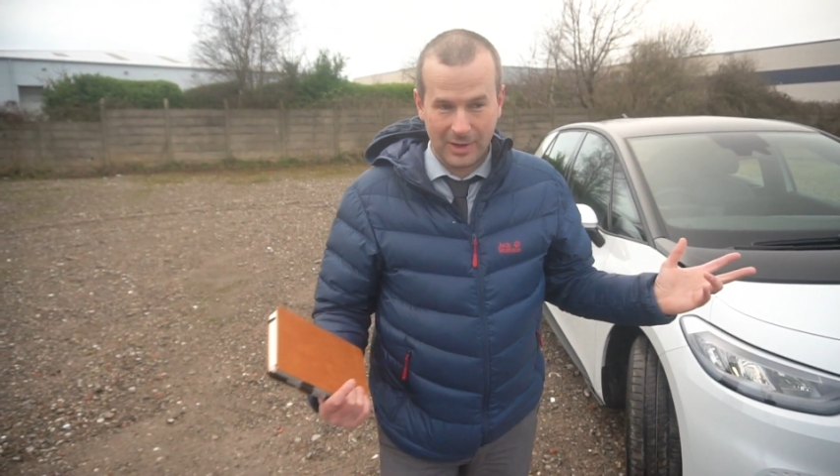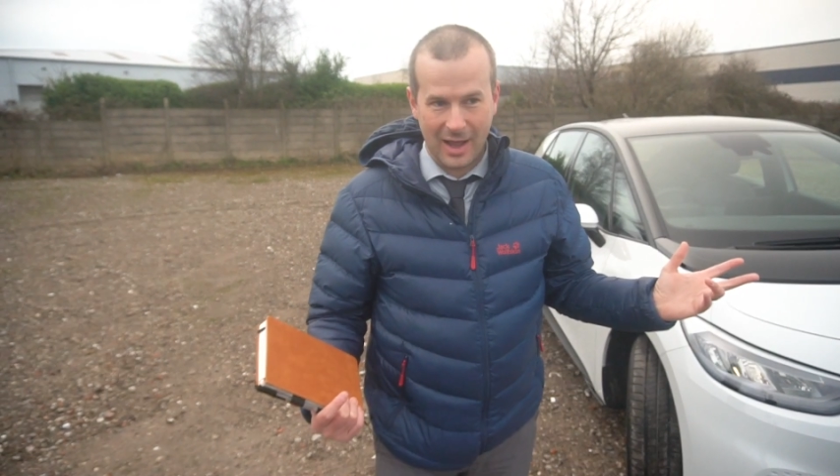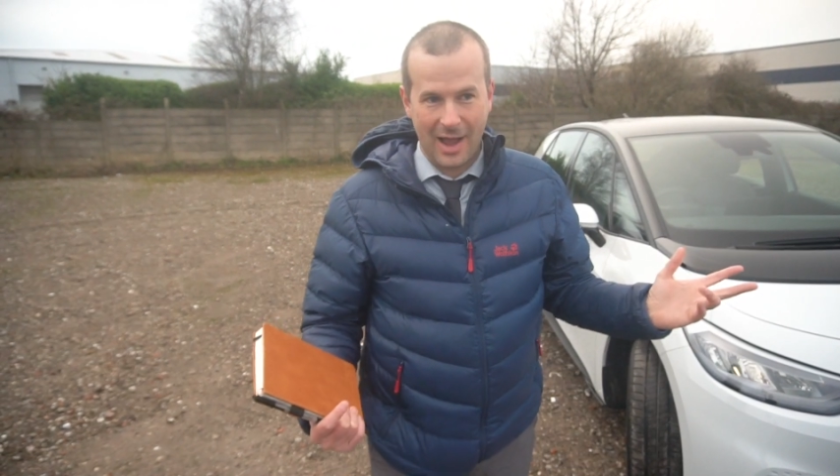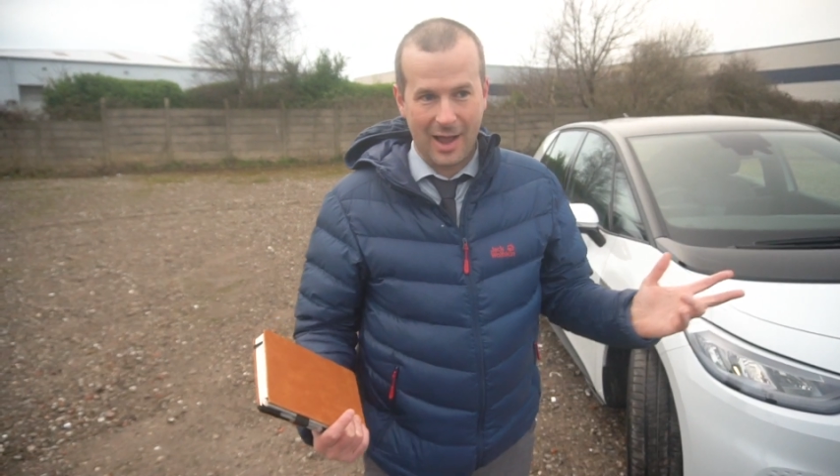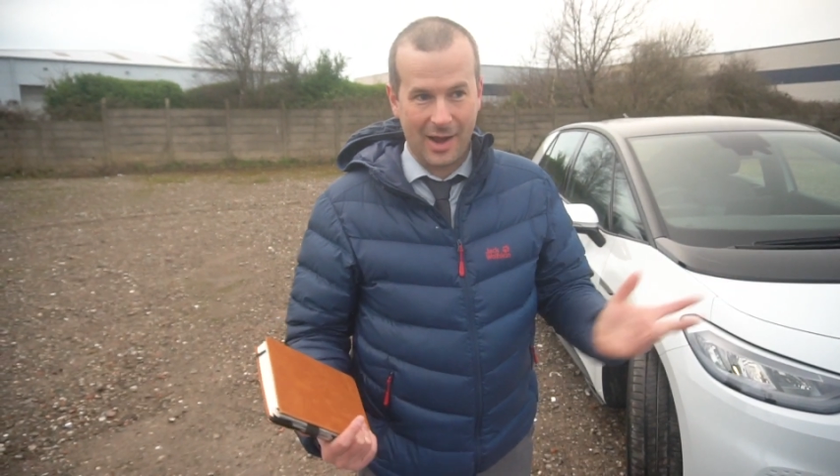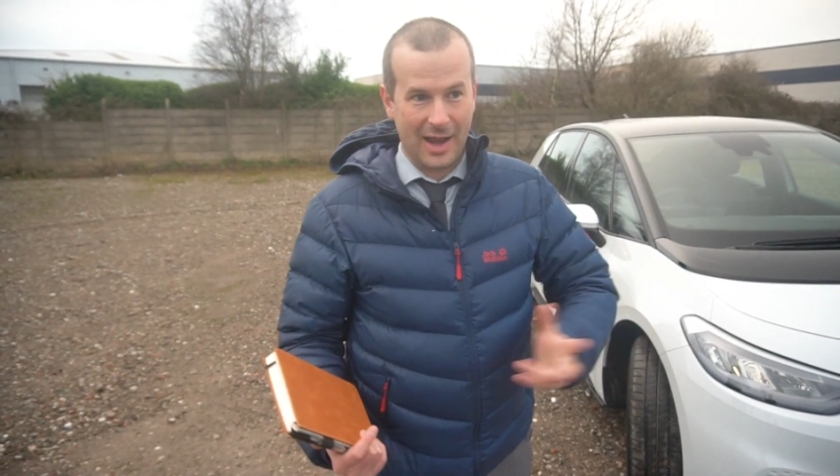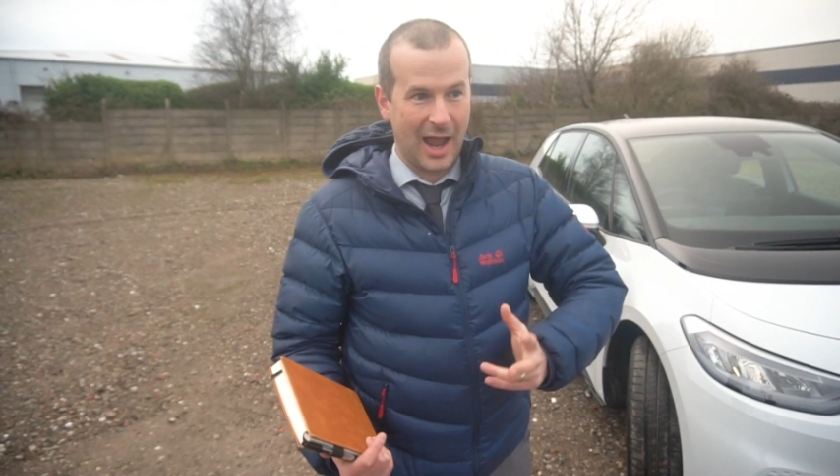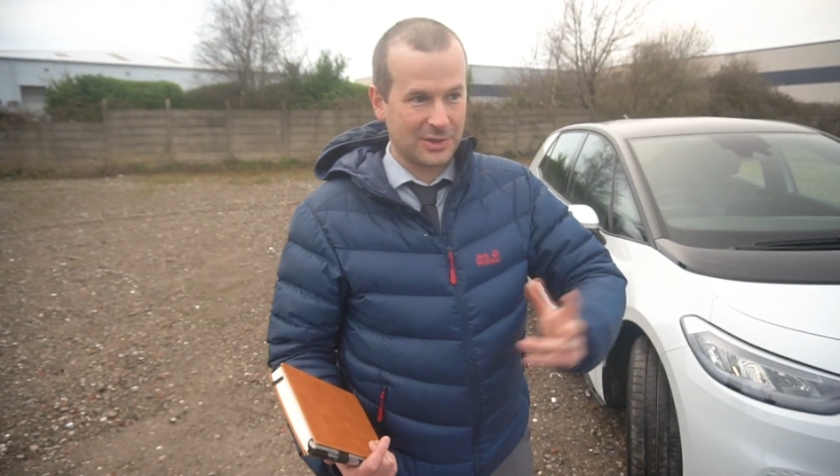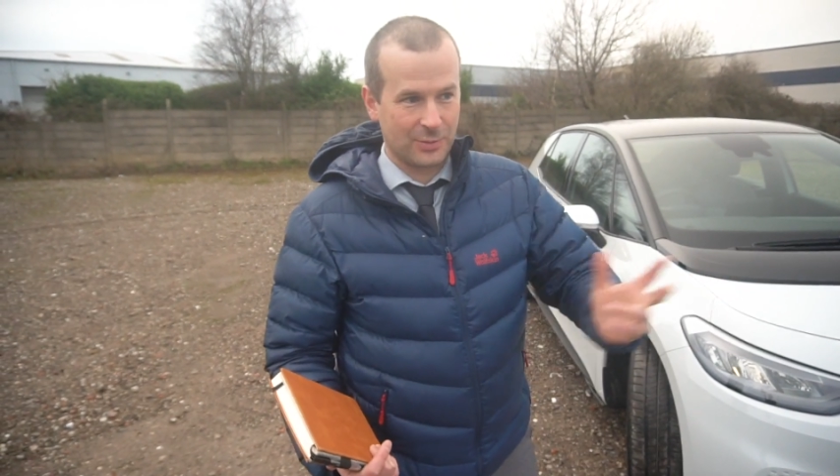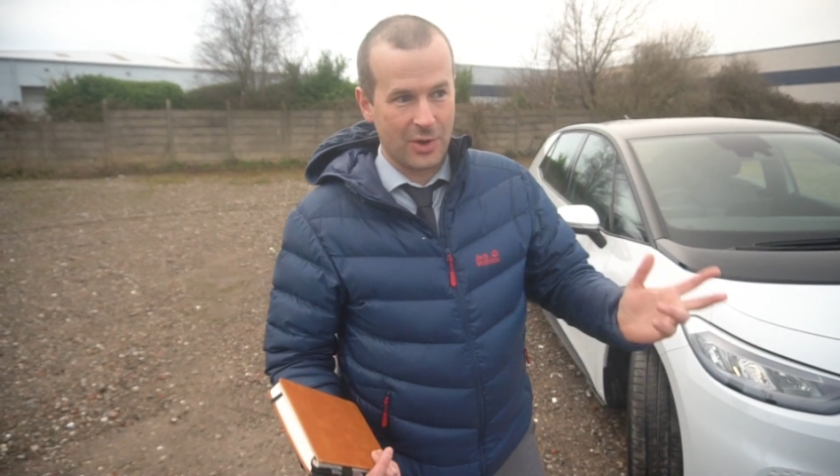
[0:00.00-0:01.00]
and it
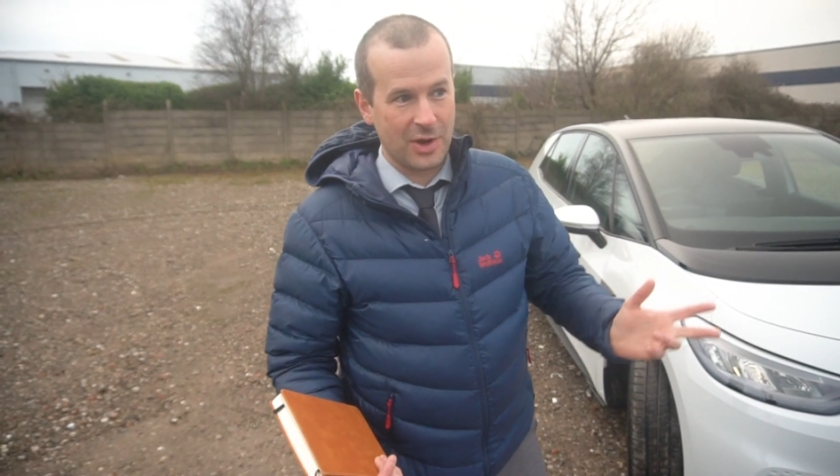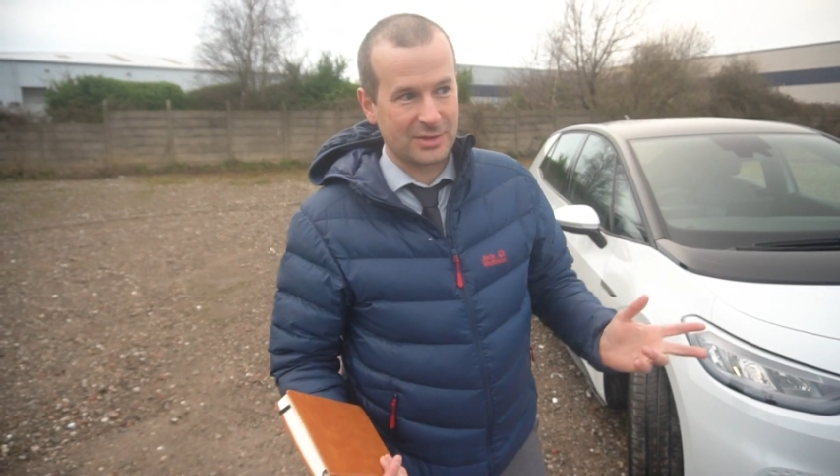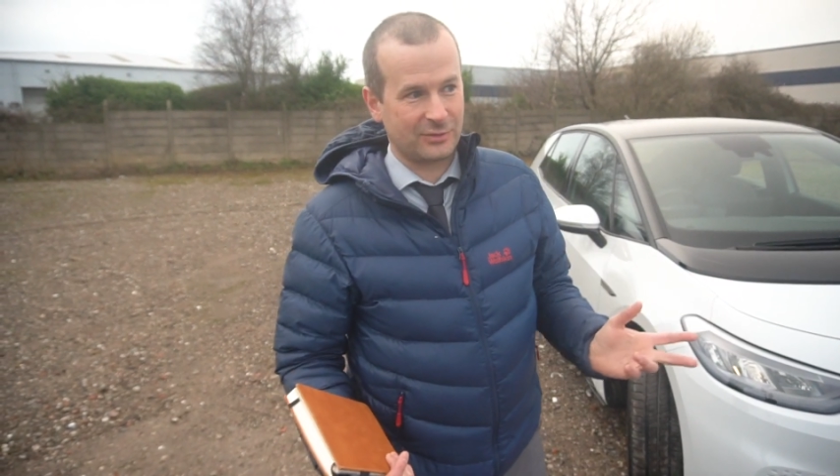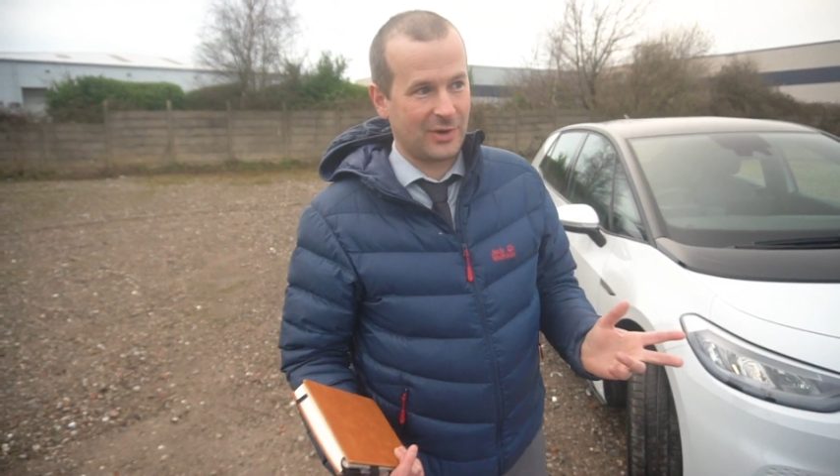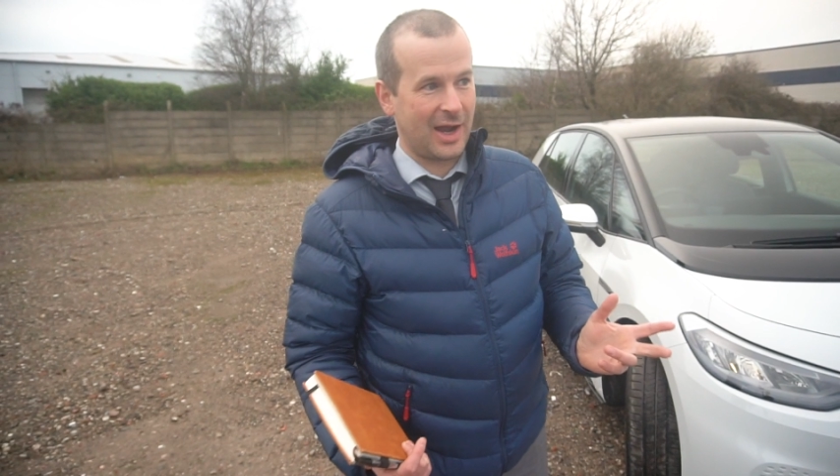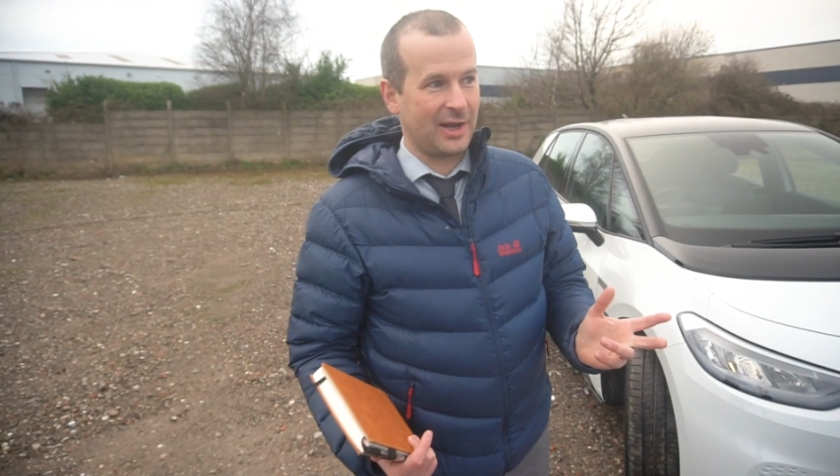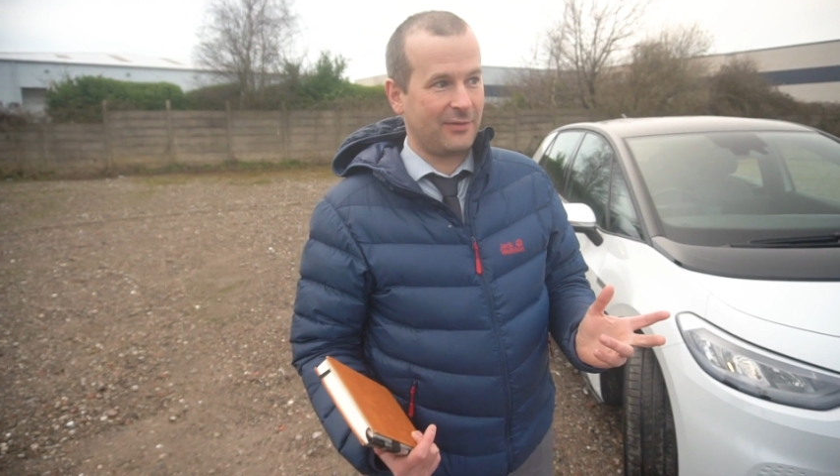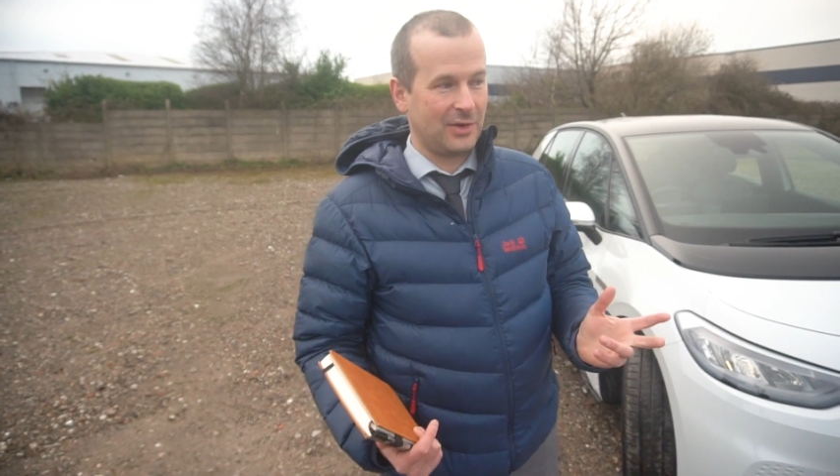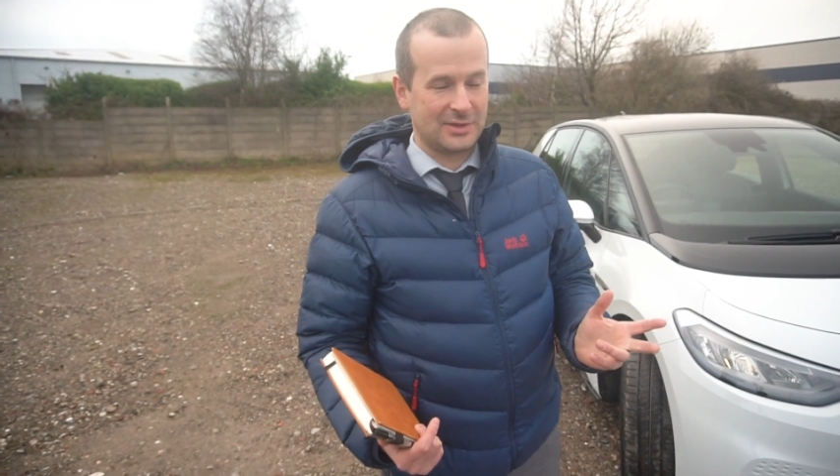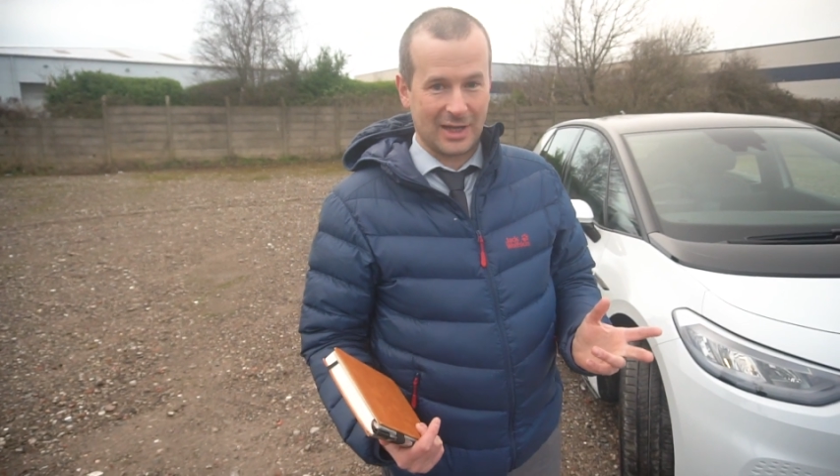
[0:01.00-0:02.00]
has worked, I've tried it a
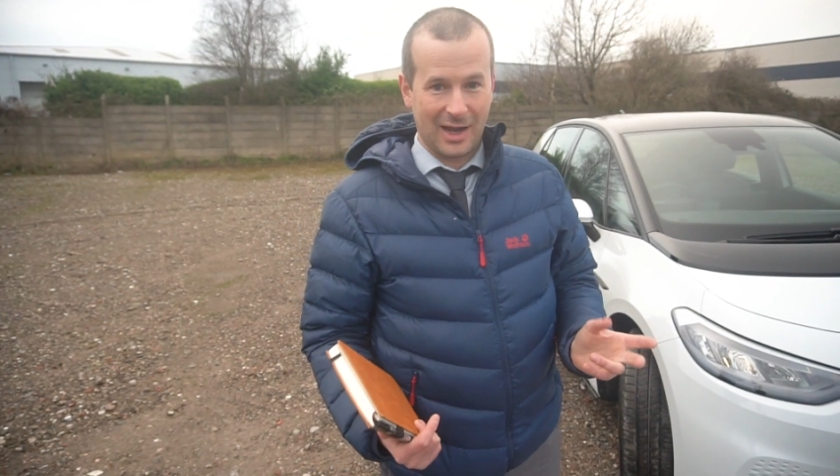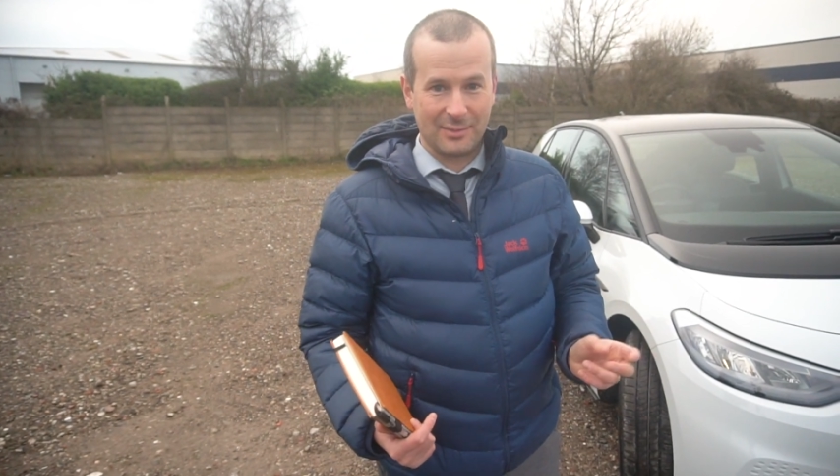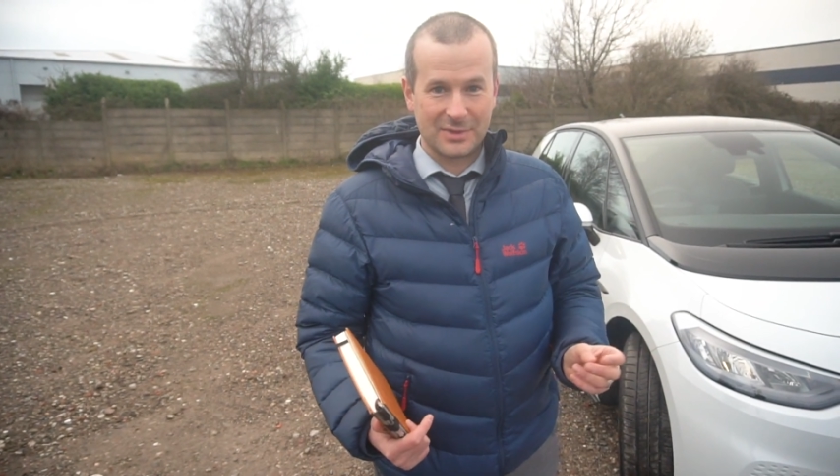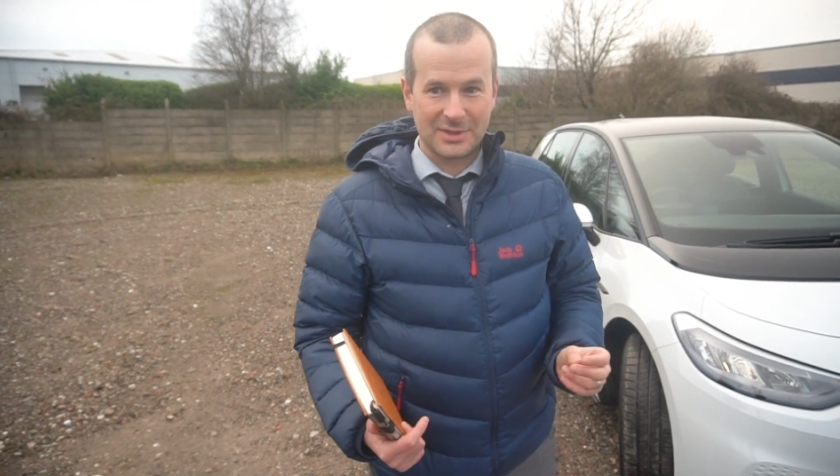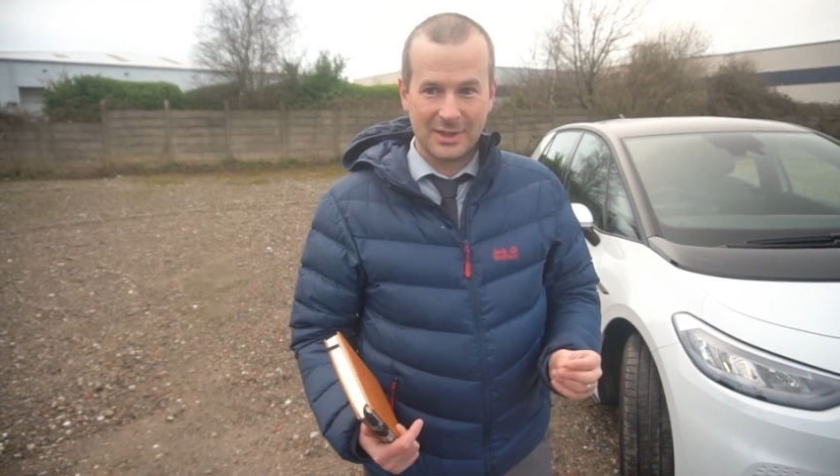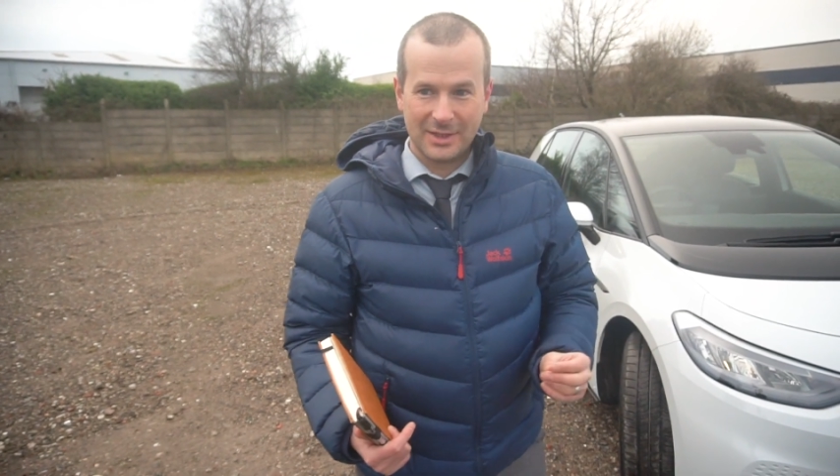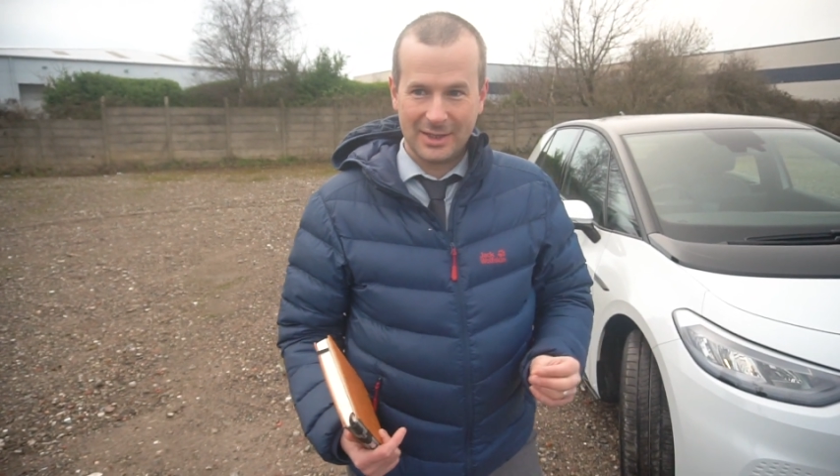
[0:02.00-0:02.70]
few times,